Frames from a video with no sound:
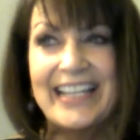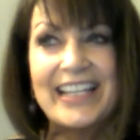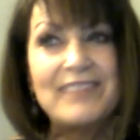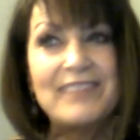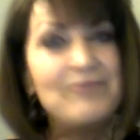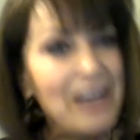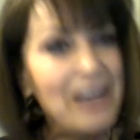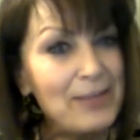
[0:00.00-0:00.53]

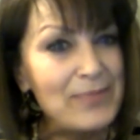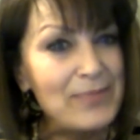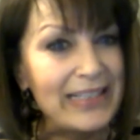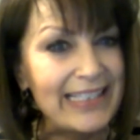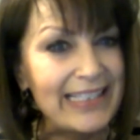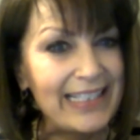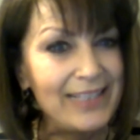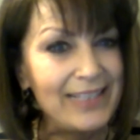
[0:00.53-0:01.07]
Then 5
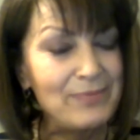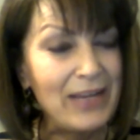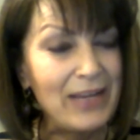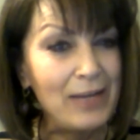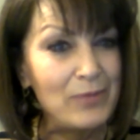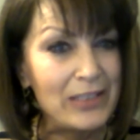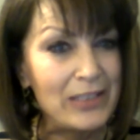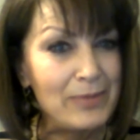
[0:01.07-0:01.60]
months in, I
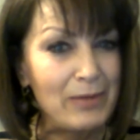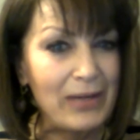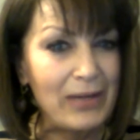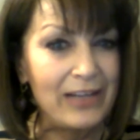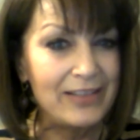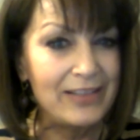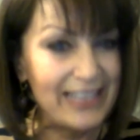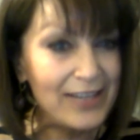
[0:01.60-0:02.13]
went to my
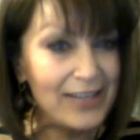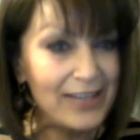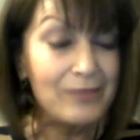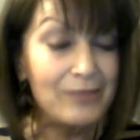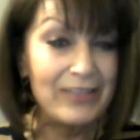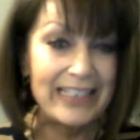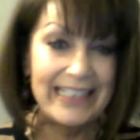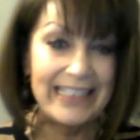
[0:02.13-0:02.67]
regular dental
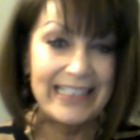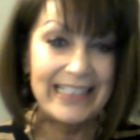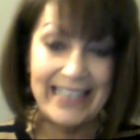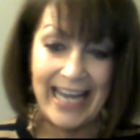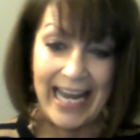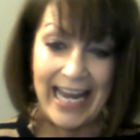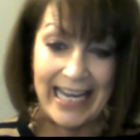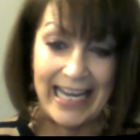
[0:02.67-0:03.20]
visit,
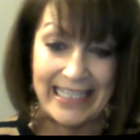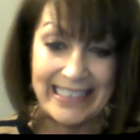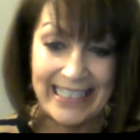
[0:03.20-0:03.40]
and